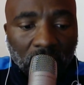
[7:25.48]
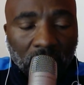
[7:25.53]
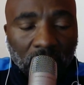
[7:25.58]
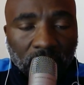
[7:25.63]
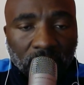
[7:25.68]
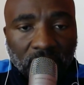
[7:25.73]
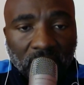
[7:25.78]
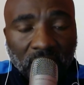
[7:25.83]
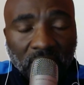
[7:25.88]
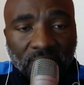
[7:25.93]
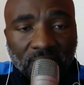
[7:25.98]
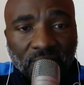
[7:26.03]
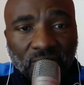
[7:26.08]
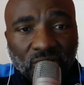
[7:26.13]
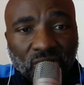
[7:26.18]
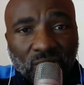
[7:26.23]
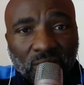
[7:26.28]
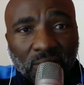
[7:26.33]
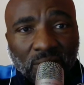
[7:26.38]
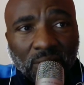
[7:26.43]

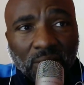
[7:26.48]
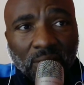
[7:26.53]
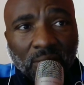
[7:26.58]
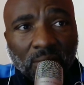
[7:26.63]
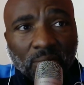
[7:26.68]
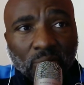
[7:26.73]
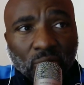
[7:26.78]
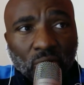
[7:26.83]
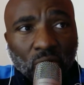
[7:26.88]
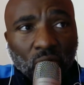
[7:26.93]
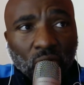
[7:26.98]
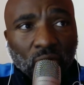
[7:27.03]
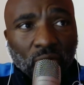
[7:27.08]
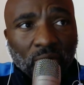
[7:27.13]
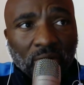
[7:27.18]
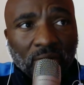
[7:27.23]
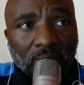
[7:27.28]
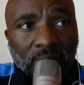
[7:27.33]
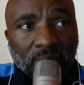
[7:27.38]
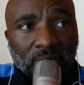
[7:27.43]
television
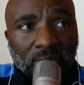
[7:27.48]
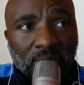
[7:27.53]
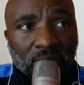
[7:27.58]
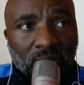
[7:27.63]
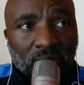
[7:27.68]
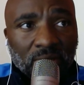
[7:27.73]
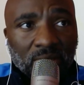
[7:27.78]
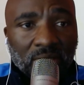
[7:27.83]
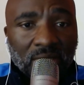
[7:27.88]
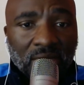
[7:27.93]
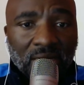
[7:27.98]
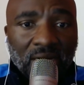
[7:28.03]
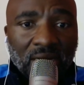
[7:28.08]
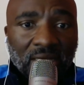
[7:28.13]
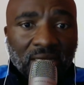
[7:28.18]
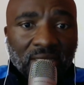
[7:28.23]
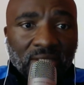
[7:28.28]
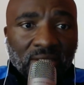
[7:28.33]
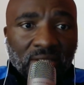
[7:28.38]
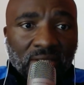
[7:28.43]
programs that are
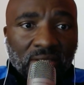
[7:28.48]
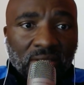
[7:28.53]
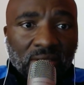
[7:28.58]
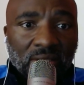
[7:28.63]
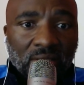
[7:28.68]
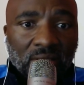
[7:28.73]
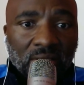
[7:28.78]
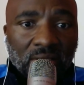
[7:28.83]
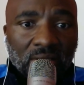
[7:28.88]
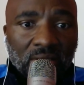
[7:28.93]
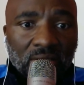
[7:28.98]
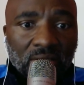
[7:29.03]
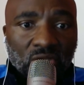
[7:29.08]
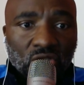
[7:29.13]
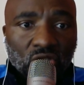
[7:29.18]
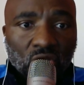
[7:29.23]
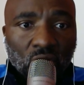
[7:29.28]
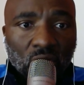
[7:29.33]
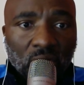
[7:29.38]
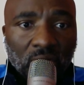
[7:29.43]
in
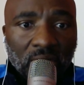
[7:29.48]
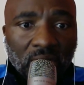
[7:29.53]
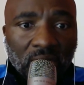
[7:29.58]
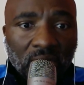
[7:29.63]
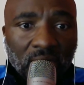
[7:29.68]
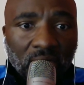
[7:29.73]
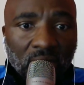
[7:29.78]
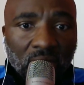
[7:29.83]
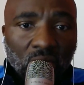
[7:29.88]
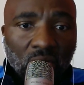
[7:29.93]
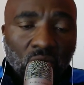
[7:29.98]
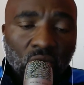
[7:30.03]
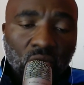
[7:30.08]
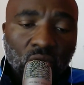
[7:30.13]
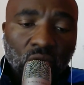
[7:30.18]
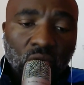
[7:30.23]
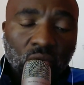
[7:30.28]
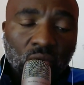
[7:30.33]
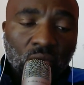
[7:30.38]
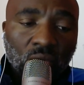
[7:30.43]
Xitsonga,
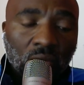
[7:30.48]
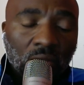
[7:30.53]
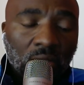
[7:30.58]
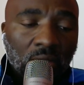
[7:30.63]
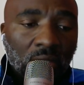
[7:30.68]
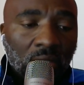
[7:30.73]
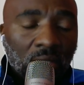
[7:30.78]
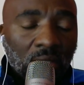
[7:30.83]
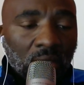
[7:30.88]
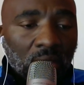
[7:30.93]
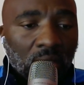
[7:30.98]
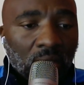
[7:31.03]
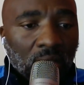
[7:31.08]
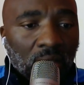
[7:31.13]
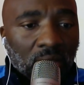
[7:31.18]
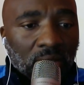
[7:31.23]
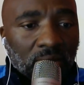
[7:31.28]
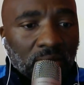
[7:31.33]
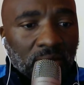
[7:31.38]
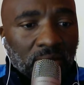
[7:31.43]
or
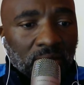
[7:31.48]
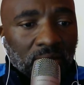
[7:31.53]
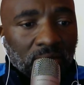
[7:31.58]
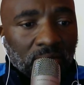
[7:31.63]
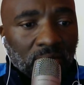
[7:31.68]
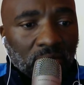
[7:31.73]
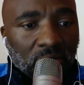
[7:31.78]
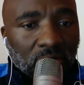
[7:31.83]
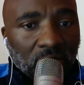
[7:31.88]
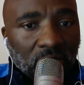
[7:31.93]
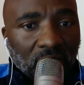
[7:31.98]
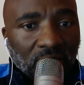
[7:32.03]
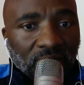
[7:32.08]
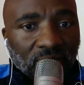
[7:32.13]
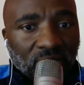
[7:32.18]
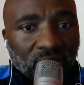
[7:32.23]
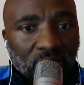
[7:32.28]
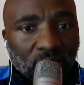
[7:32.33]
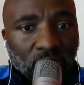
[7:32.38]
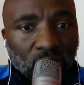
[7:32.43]

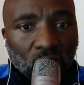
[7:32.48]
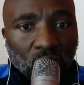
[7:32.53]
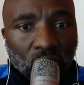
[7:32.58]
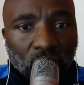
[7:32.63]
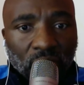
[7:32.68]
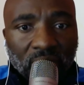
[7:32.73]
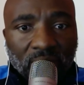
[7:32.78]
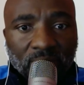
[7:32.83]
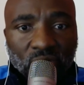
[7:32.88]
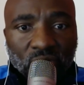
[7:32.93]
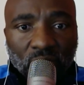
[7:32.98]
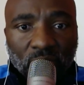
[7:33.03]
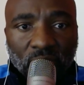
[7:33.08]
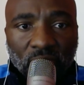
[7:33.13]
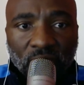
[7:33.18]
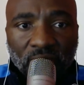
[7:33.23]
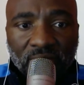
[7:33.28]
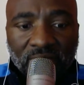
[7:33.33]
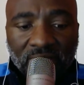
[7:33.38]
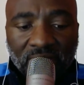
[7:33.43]
television programs or
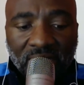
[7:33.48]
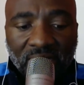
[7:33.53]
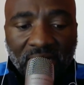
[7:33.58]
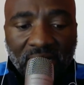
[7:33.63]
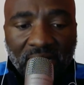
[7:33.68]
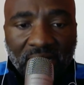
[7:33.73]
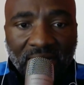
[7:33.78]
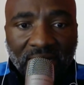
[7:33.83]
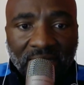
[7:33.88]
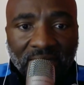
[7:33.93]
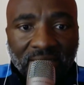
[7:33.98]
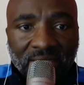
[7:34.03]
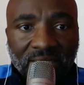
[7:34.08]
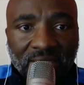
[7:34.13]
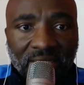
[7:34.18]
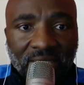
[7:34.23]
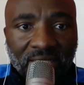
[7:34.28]
movies that are in